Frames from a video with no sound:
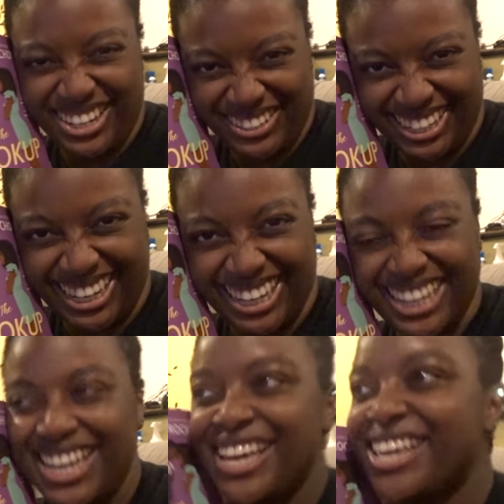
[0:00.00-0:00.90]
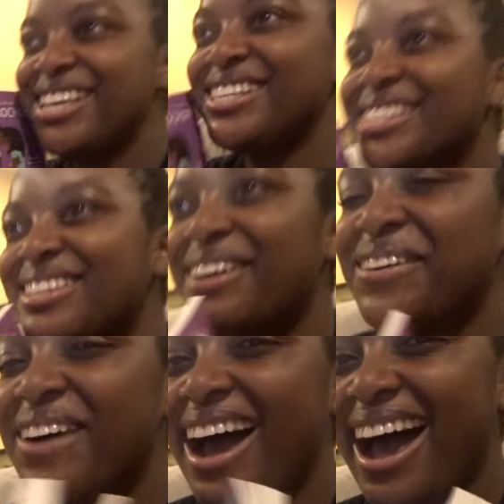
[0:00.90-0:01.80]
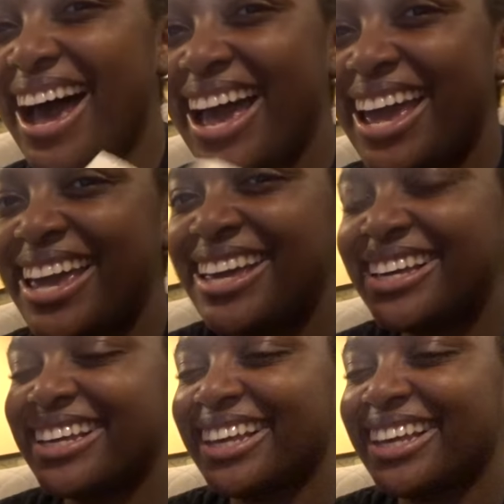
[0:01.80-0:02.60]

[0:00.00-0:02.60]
Okay, so I